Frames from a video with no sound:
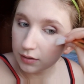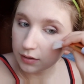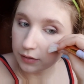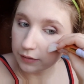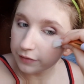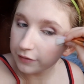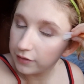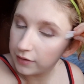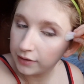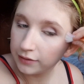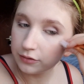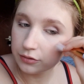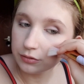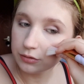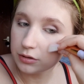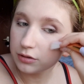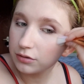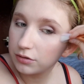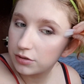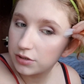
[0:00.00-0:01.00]
Although I
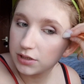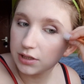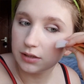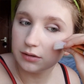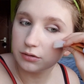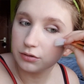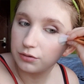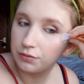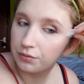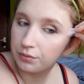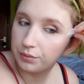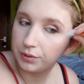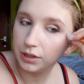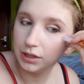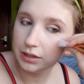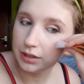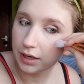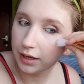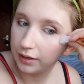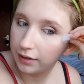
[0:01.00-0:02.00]
don't understand
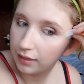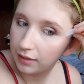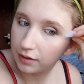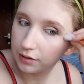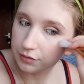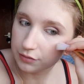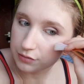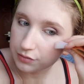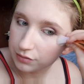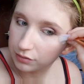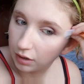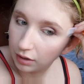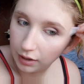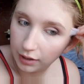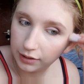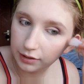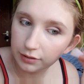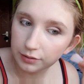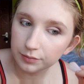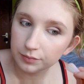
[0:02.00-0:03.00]
green highlighters or
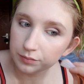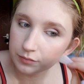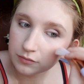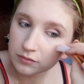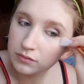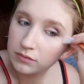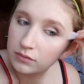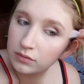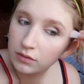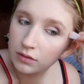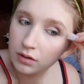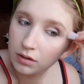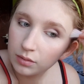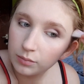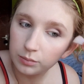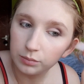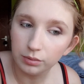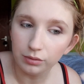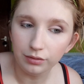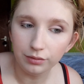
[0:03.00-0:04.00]
like
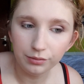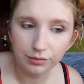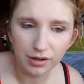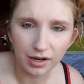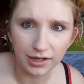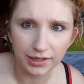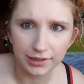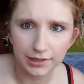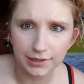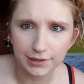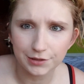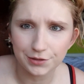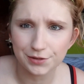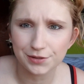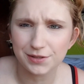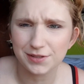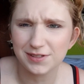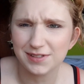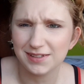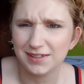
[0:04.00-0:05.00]
blue
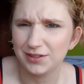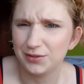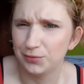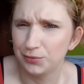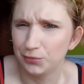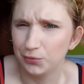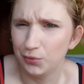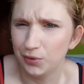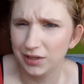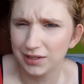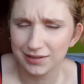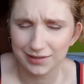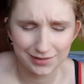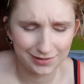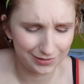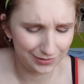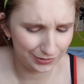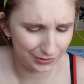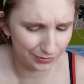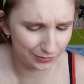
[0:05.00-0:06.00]
highlighters. It's like, what?
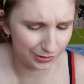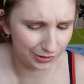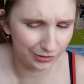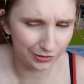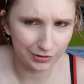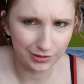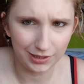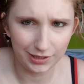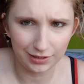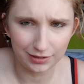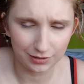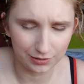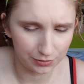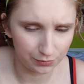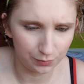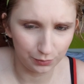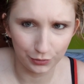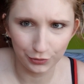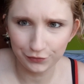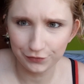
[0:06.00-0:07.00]
Do you want to look like a
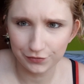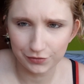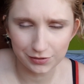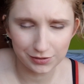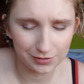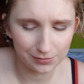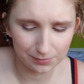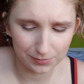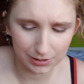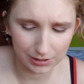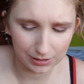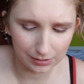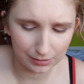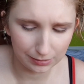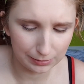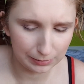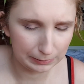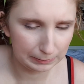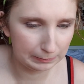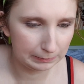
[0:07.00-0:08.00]
Smurf or
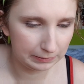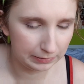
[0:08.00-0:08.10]
something?